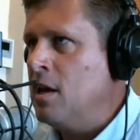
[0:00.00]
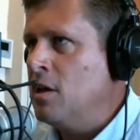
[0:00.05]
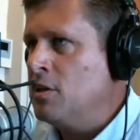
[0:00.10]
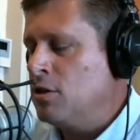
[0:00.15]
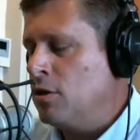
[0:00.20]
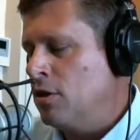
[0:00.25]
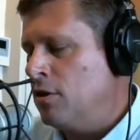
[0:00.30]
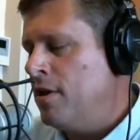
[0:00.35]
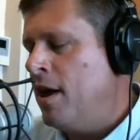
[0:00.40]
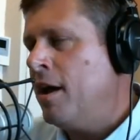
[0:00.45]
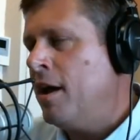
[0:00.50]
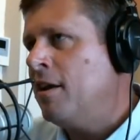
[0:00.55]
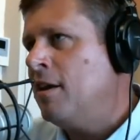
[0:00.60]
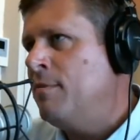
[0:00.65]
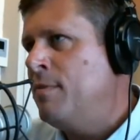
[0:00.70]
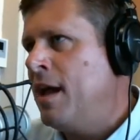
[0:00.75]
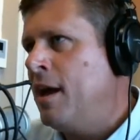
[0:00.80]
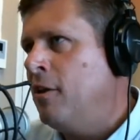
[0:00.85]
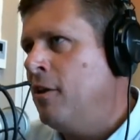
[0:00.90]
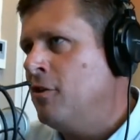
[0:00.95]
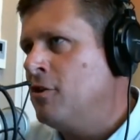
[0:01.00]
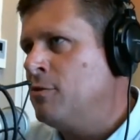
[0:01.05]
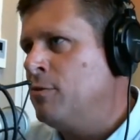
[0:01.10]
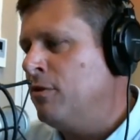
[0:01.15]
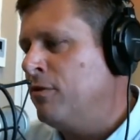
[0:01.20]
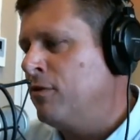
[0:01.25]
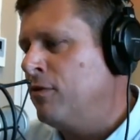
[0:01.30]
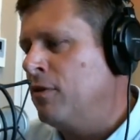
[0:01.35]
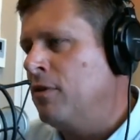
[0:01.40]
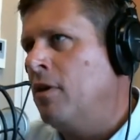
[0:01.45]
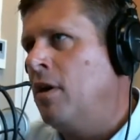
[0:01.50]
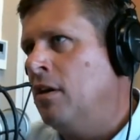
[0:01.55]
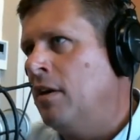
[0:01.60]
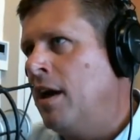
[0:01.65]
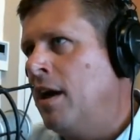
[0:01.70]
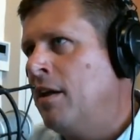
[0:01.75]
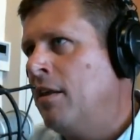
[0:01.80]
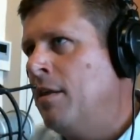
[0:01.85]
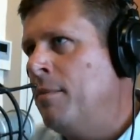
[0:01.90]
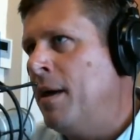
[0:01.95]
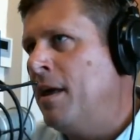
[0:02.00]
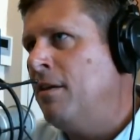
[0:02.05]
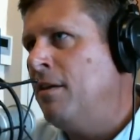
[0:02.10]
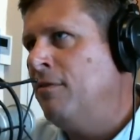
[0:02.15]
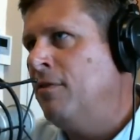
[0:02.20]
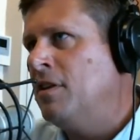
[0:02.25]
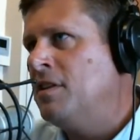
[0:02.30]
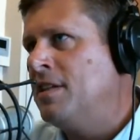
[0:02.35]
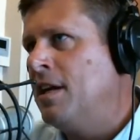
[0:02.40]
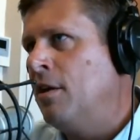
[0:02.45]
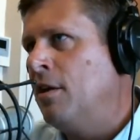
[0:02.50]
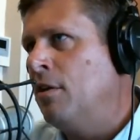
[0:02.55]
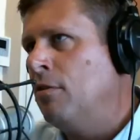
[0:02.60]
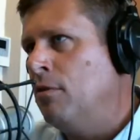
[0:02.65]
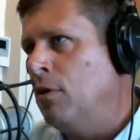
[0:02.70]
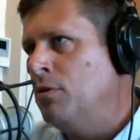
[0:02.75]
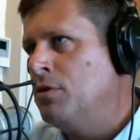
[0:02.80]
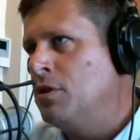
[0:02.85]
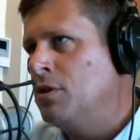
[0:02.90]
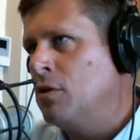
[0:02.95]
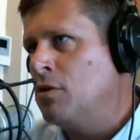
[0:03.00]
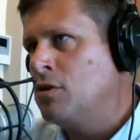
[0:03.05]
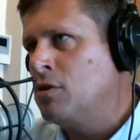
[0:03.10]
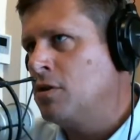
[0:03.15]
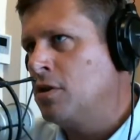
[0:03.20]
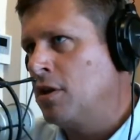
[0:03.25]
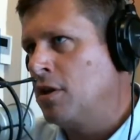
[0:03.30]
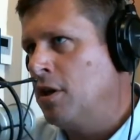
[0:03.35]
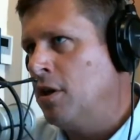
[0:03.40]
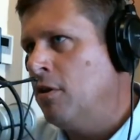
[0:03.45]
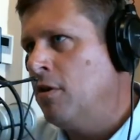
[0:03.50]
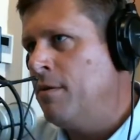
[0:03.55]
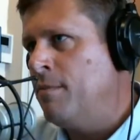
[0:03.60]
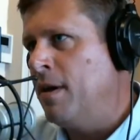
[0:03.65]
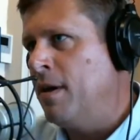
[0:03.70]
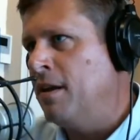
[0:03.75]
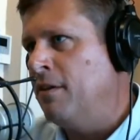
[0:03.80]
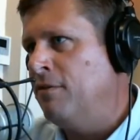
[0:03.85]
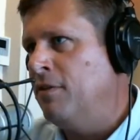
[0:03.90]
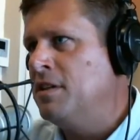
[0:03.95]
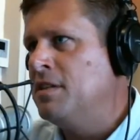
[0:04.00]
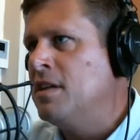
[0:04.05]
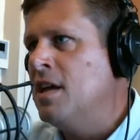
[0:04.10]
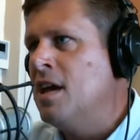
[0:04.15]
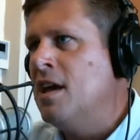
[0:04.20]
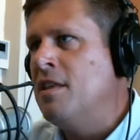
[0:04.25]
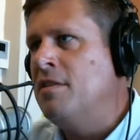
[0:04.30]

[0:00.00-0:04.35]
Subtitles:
so they're not going to be eligible for a lot of the benefits down the road, Social Security benefits,